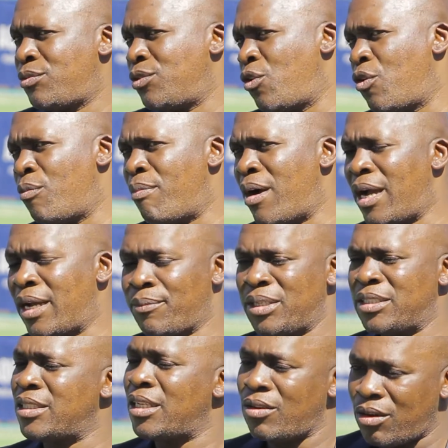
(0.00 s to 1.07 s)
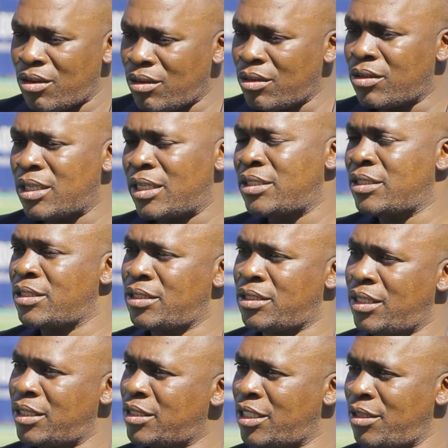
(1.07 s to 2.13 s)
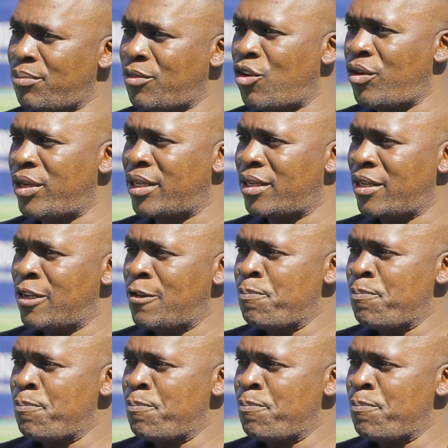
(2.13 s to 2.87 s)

to go back, but I said, oh, let's keep going.